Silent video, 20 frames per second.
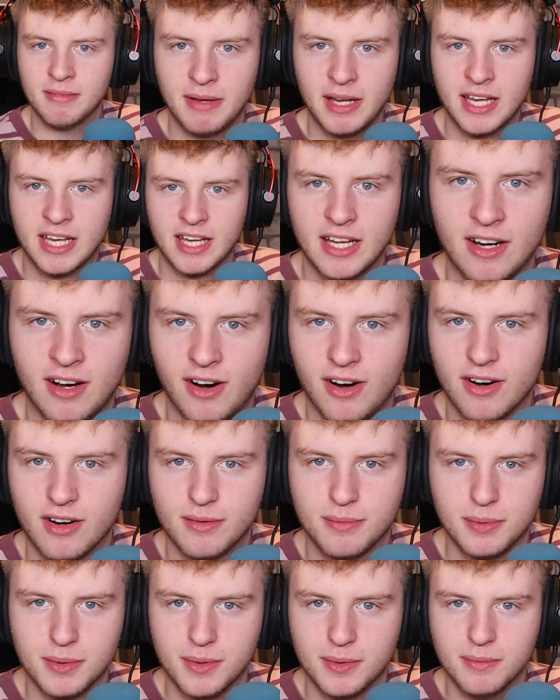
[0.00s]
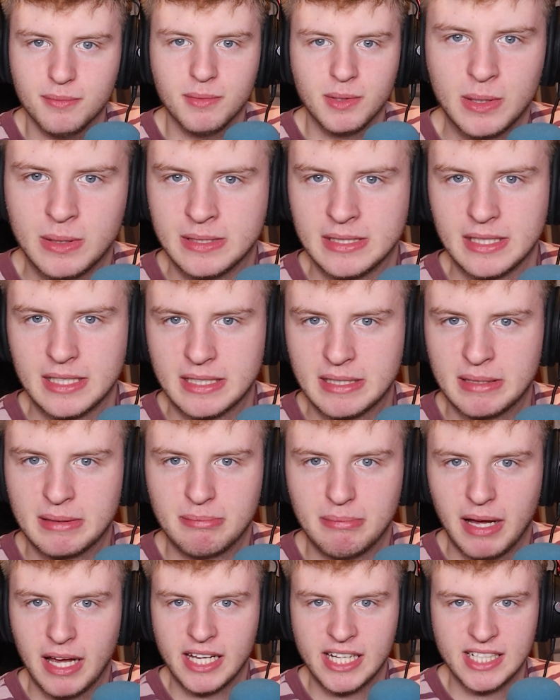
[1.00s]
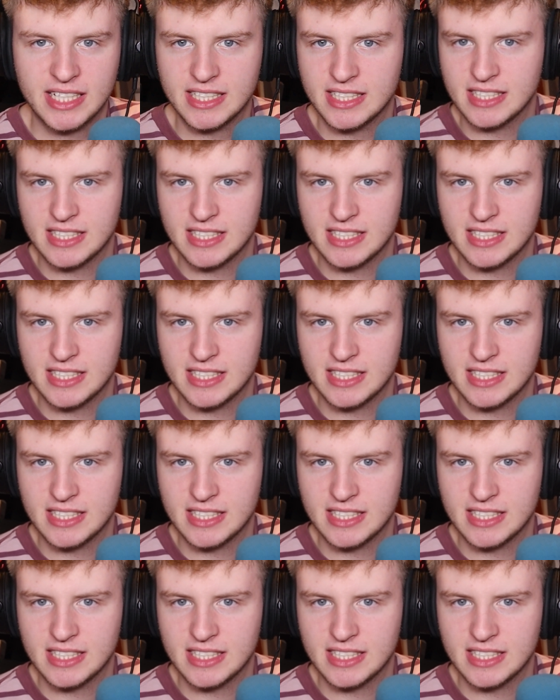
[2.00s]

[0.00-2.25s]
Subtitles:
You're making horrible music beat.